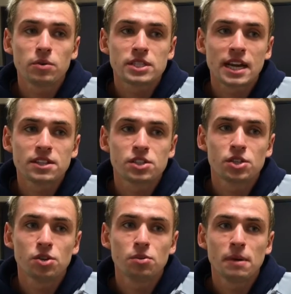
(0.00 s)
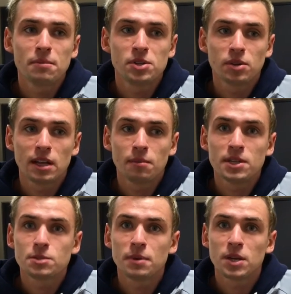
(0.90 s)
would tend to maybe do a little
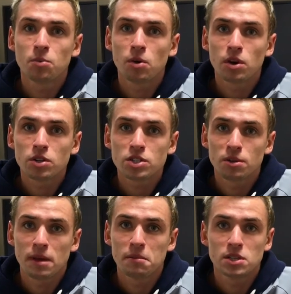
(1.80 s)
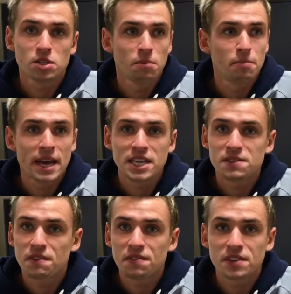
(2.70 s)
bit of speed work. So maybe some
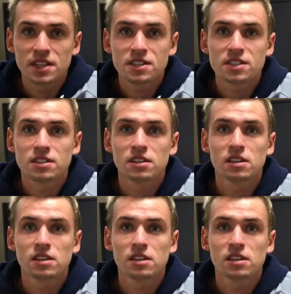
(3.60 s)
pace 50s.